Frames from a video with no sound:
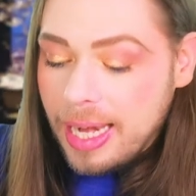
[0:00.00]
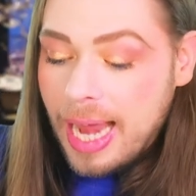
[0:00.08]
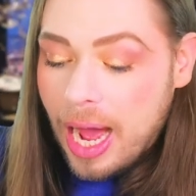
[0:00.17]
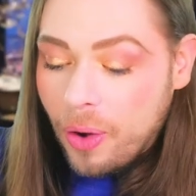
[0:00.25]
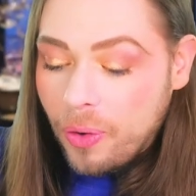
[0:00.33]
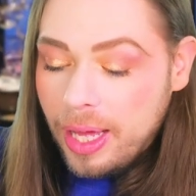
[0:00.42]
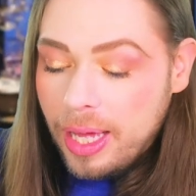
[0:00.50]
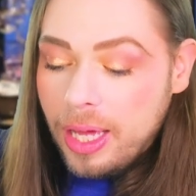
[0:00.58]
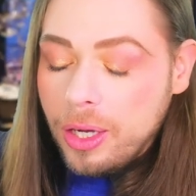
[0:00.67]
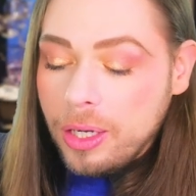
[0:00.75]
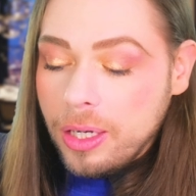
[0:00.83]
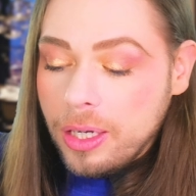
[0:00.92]
Now,
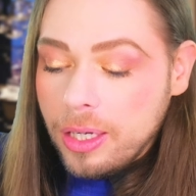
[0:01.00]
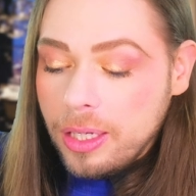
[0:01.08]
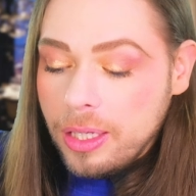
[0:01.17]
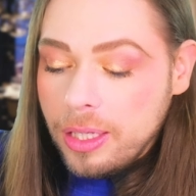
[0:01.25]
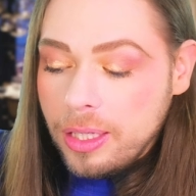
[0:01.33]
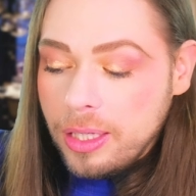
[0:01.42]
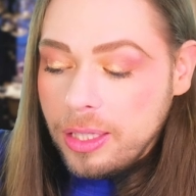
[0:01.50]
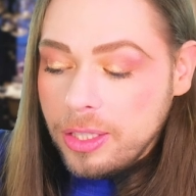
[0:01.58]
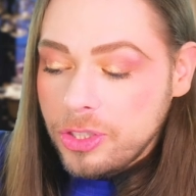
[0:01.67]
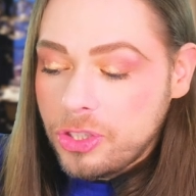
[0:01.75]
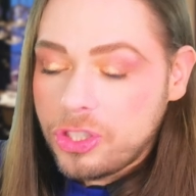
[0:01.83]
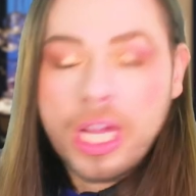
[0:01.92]

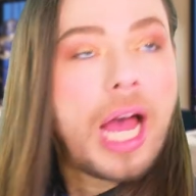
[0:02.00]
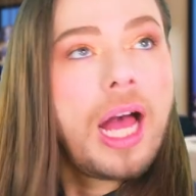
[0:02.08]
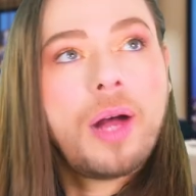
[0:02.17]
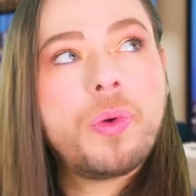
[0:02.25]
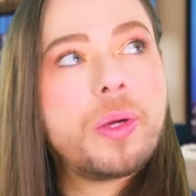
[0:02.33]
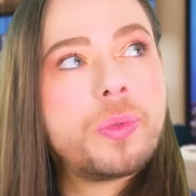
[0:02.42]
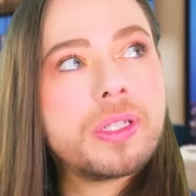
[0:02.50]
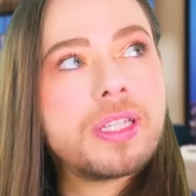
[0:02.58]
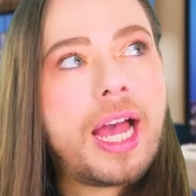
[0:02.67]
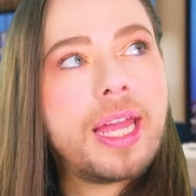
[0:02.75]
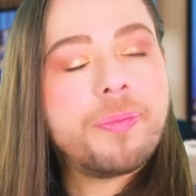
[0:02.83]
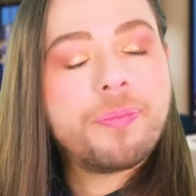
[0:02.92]
cha, where was
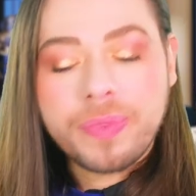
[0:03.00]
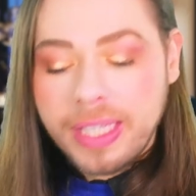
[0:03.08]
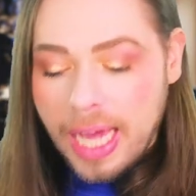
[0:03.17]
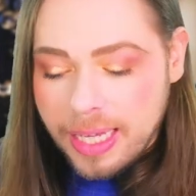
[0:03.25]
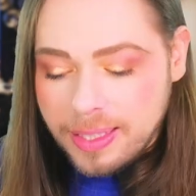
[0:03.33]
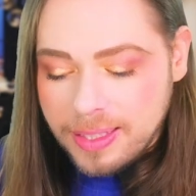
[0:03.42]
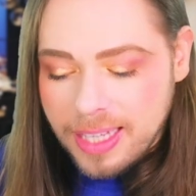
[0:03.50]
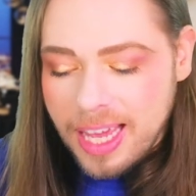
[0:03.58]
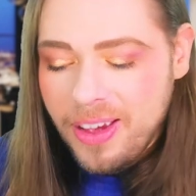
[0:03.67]
I? Yes,